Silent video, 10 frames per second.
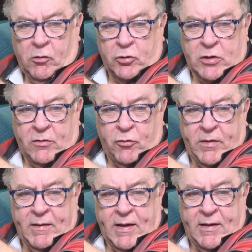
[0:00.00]
All the
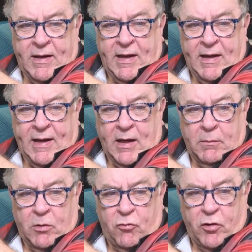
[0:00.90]
shelves are in there. The heating
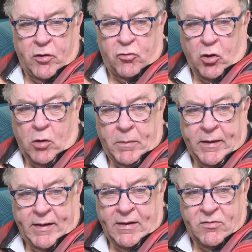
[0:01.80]
element's at the
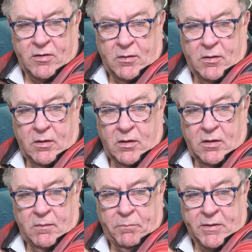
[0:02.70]
top, and that's
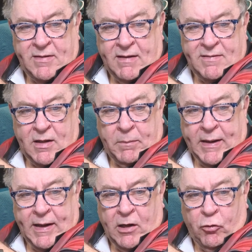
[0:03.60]
protected
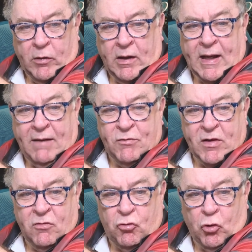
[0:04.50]
by a grill. I have
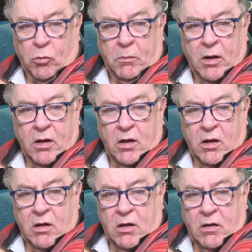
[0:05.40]
seen some
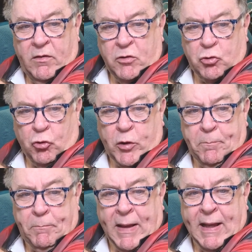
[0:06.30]
that is just
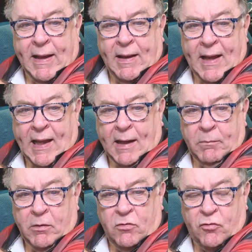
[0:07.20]
the bare
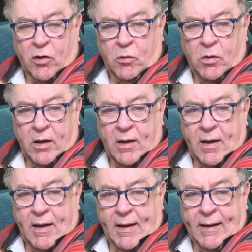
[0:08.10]
element. So
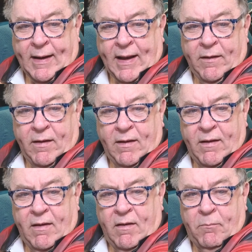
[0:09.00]
again,
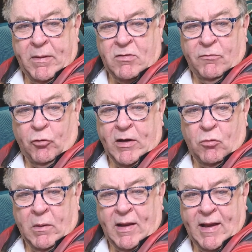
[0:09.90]
bits of
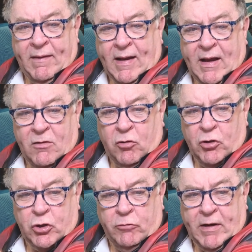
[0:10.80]
grease will hit that. As
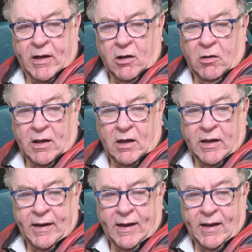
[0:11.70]
long as you regularly
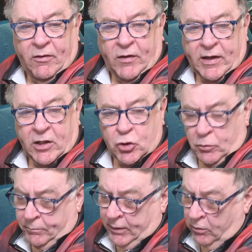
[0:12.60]
clean it, I think you
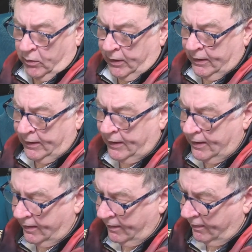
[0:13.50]
should be
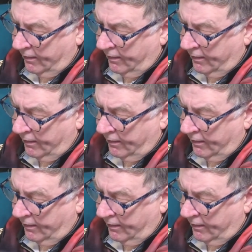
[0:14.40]
okay.